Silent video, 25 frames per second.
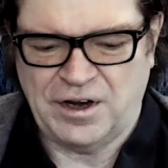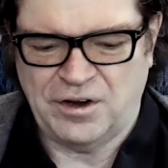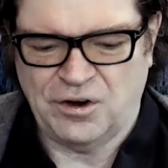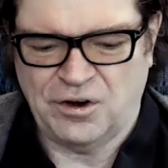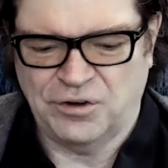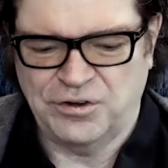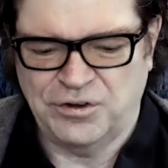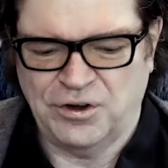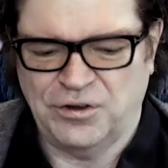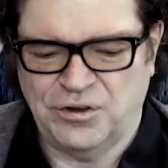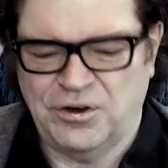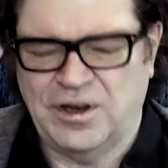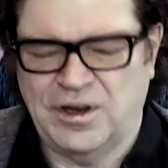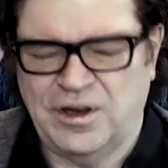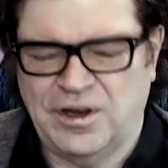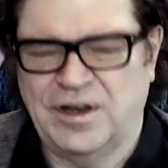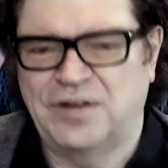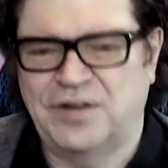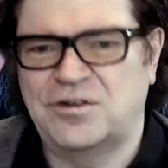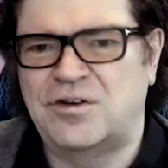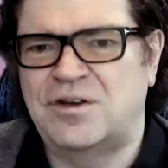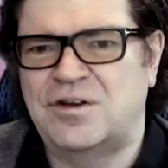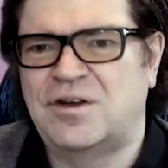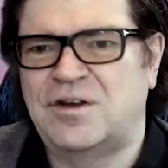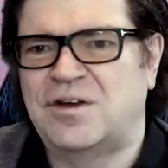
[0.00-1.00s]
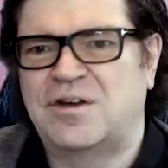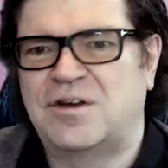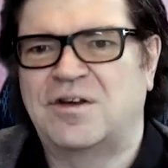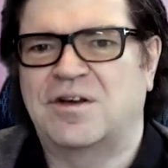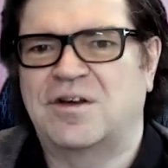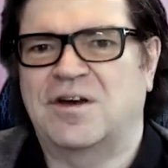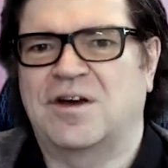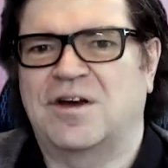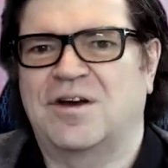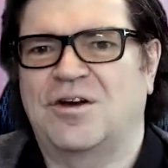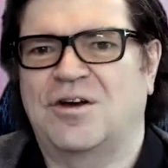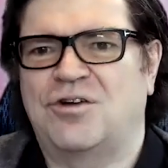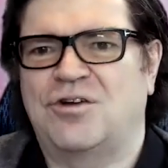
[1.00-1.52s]
on the other hand,
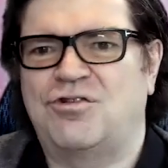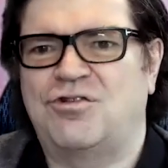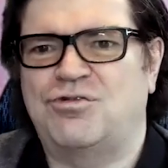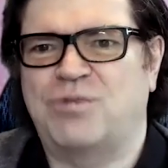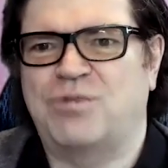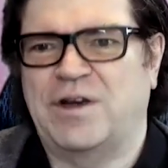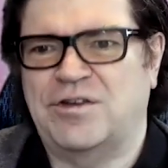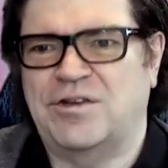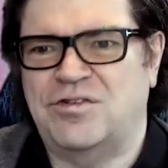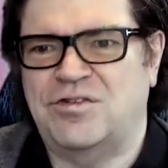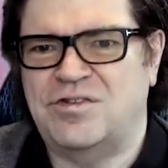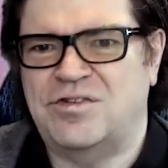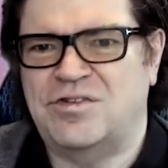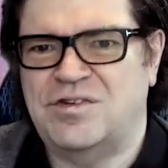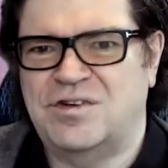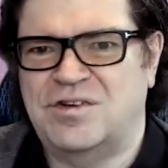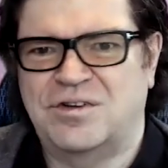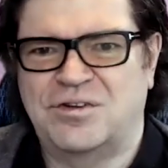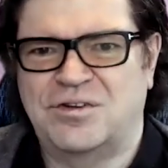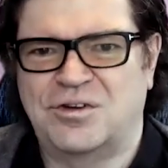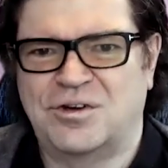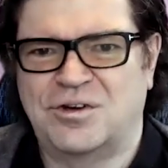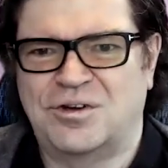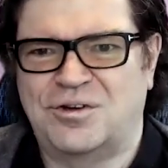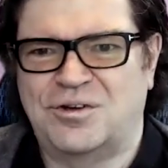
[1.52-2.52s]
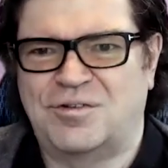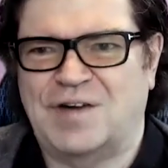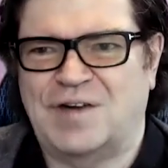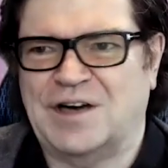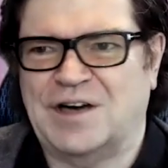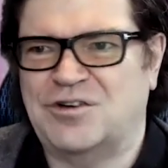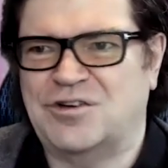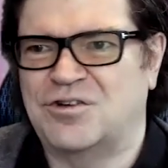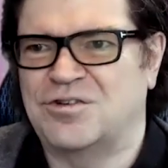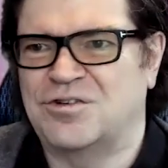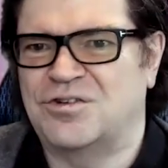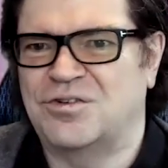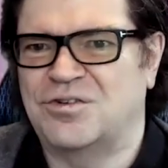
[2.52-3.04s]
shrinks the
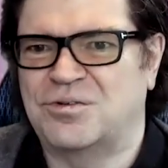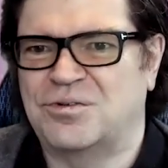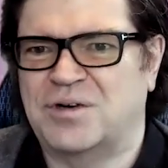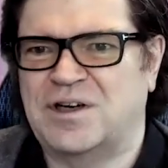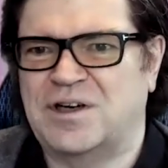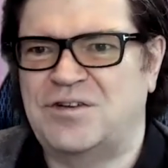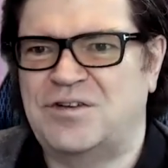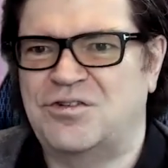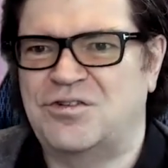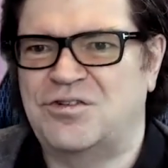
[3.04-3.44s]
vectors, right?